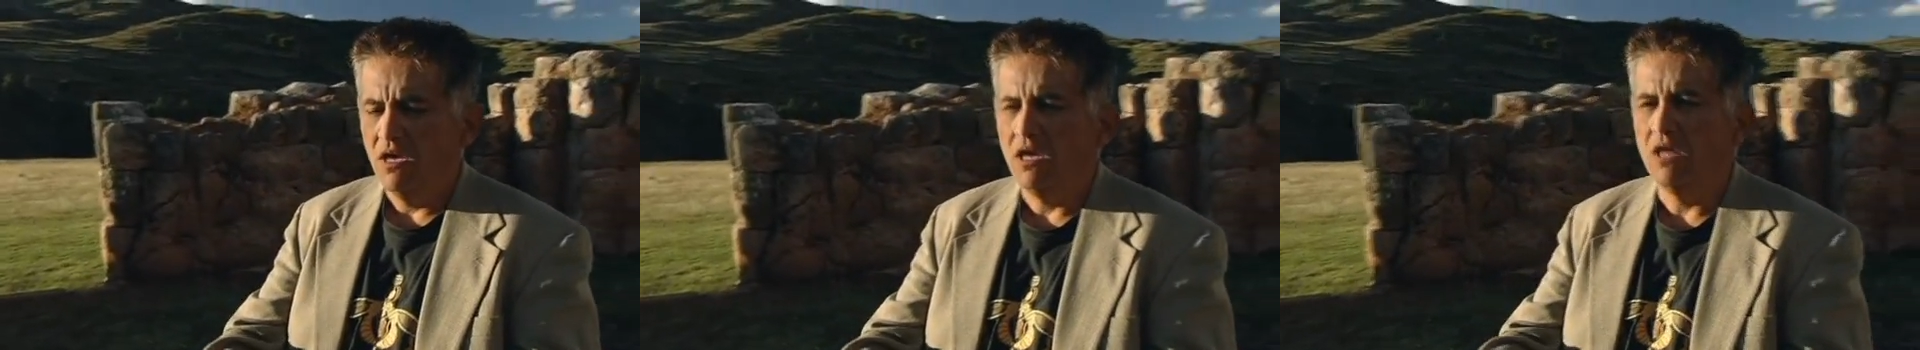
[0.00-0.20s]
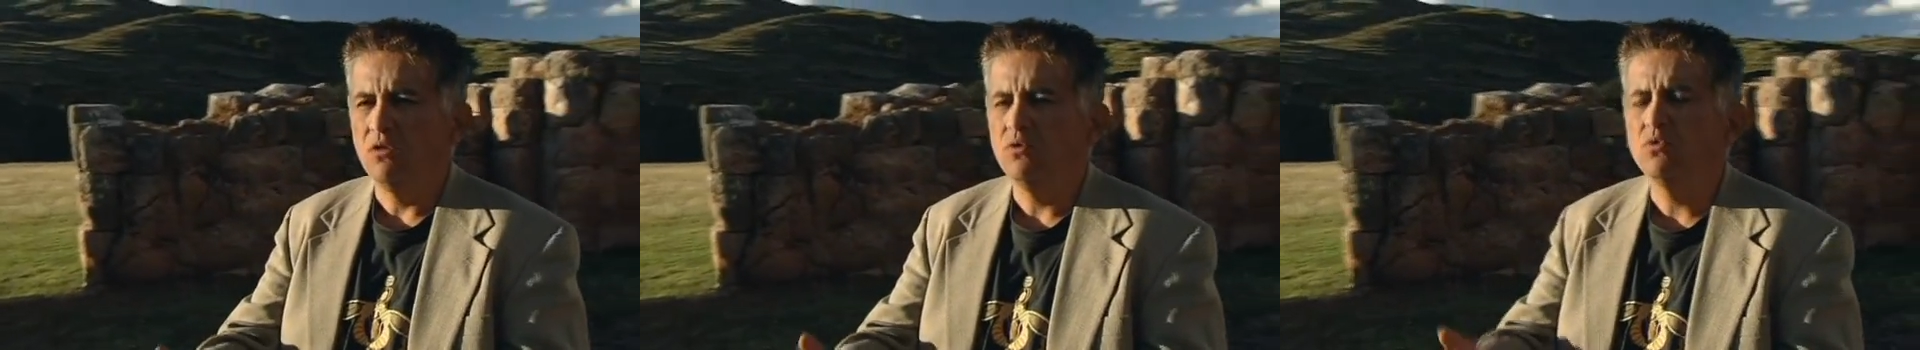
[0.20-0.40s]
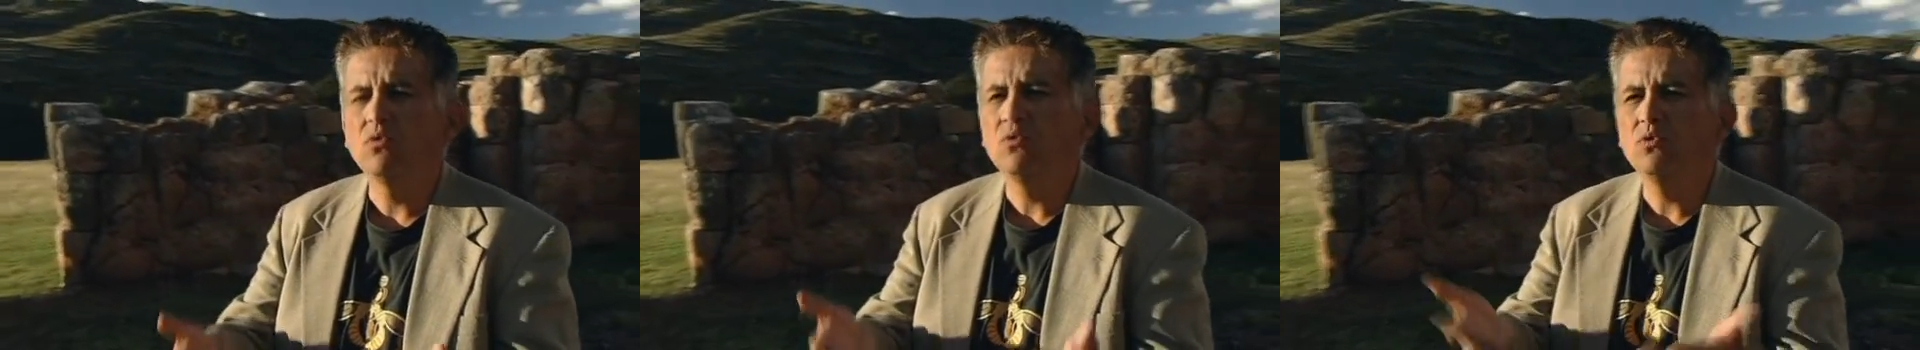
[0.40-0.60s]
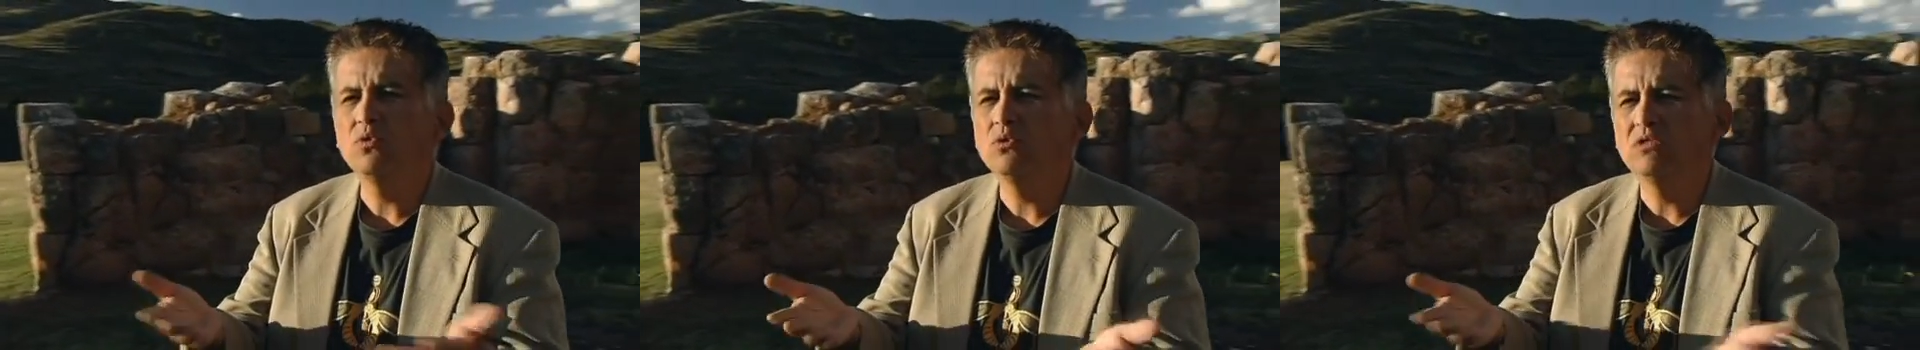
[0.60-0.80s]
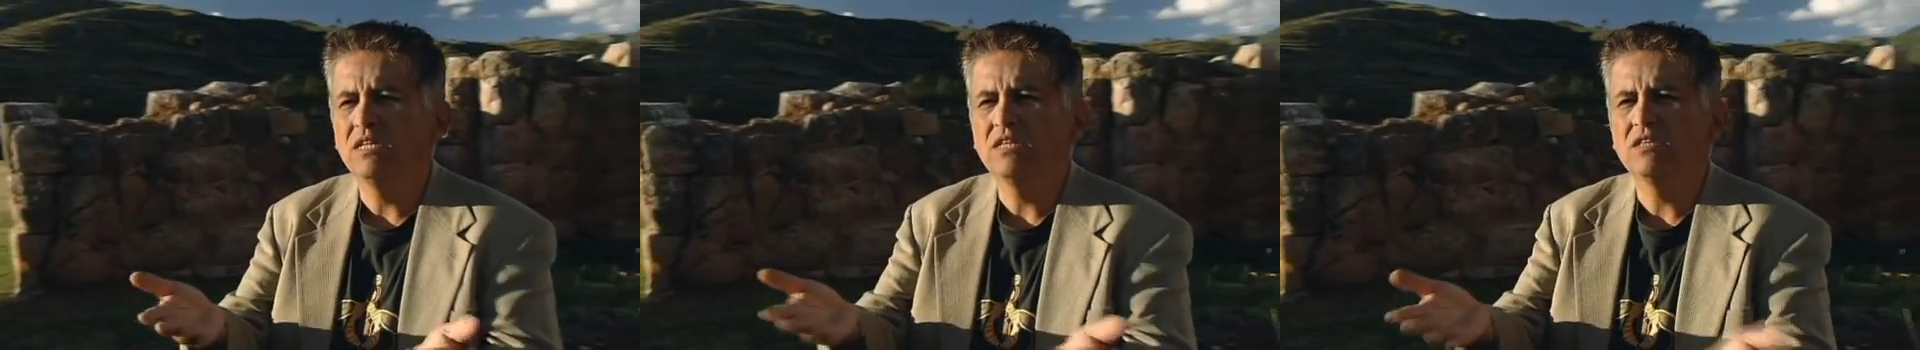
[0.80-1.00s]
and you don't
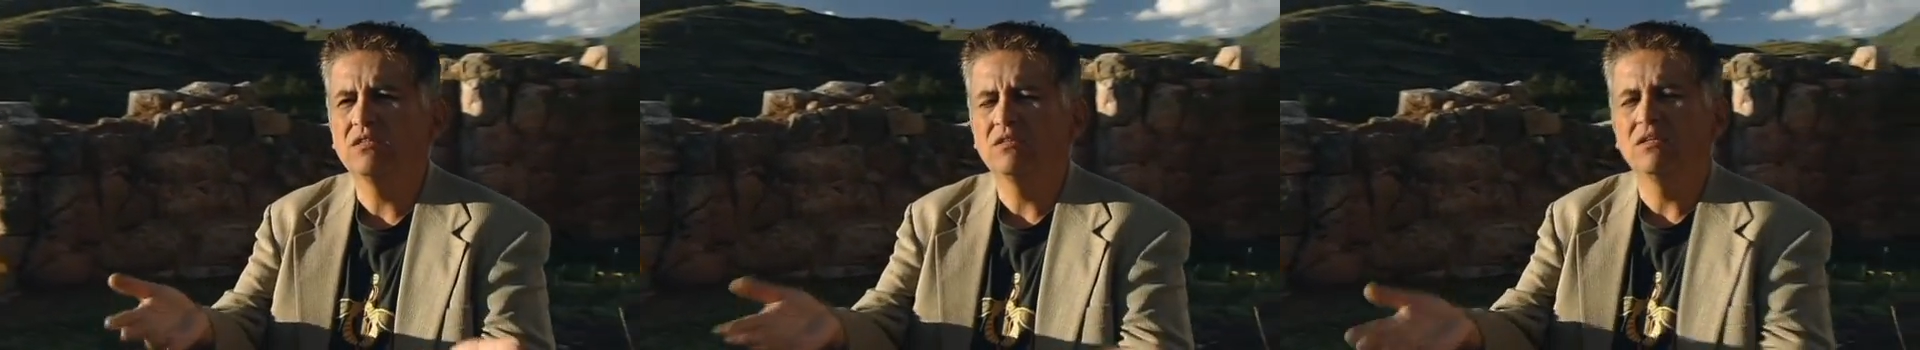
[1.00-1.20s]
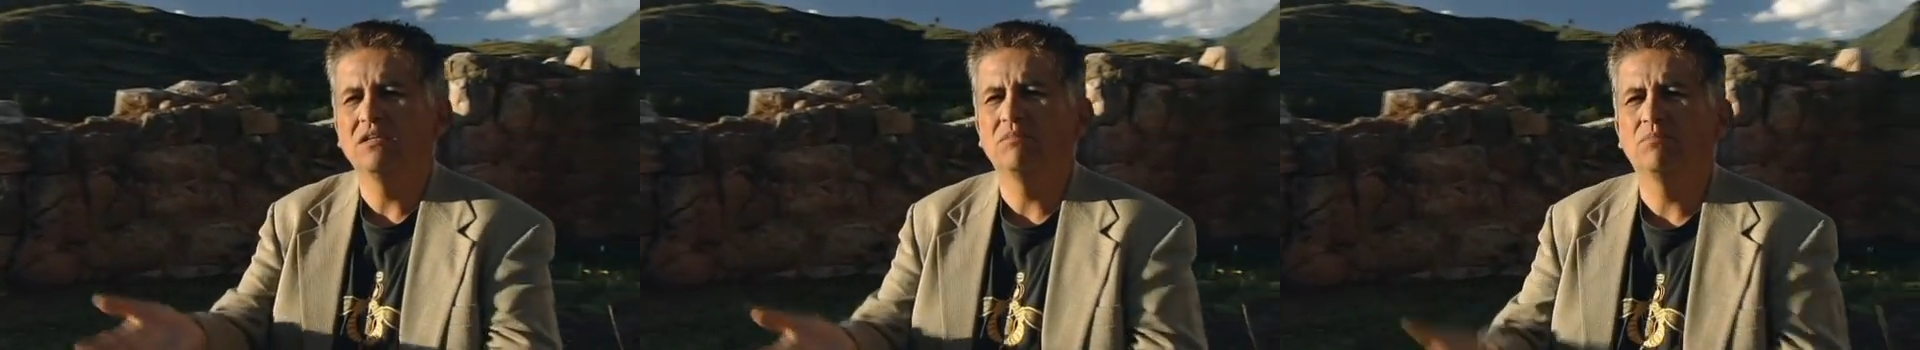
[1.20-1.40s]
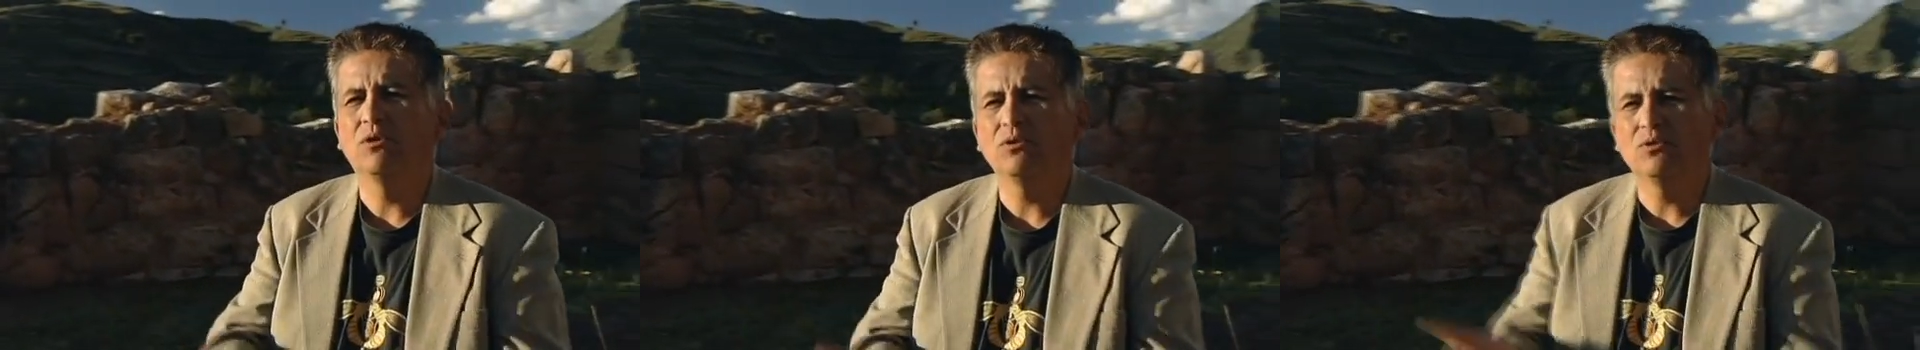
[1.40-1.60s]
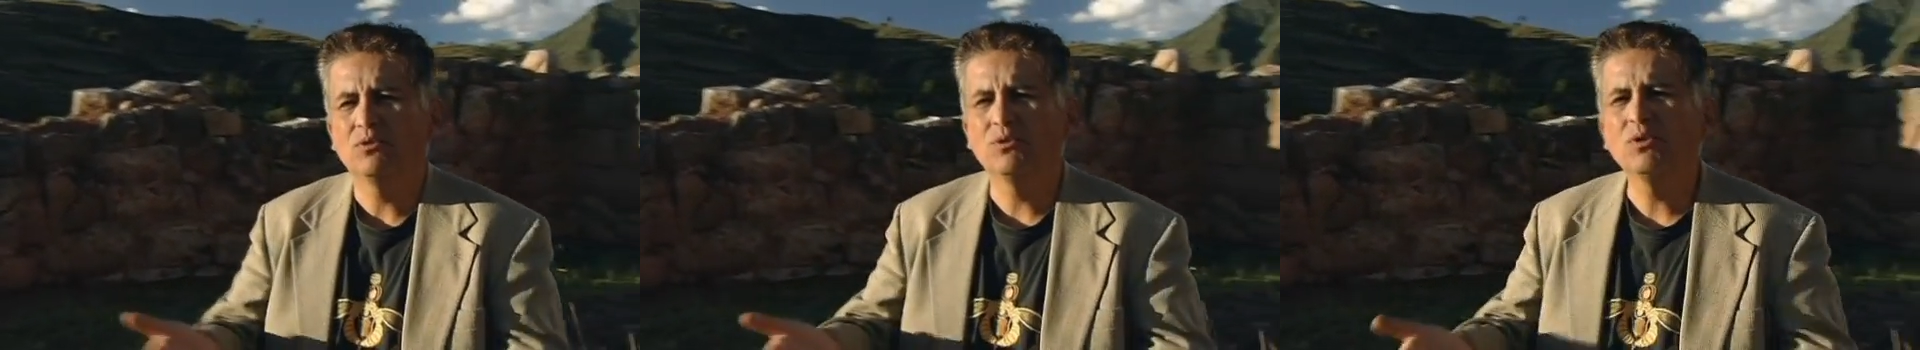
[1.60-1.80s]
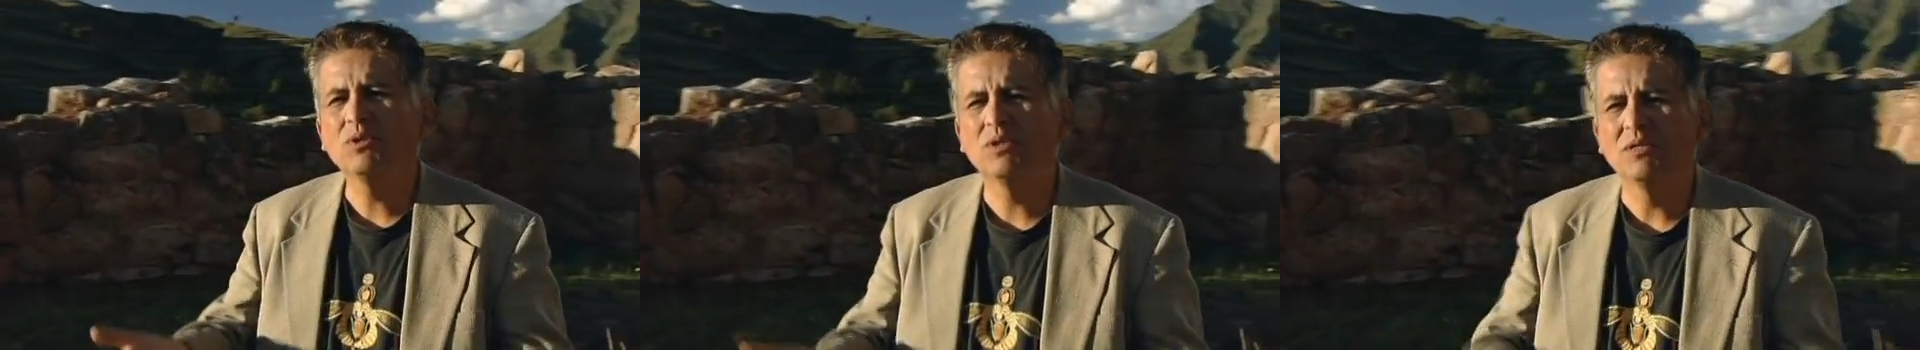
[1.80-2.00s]
use that uh, pot to
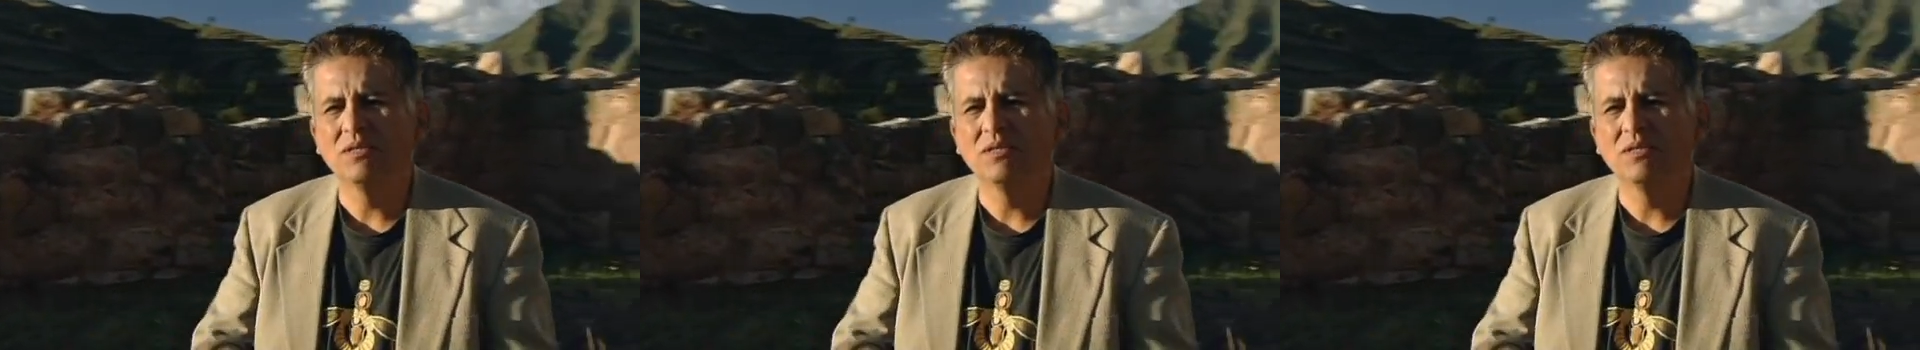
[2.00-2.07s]
cook.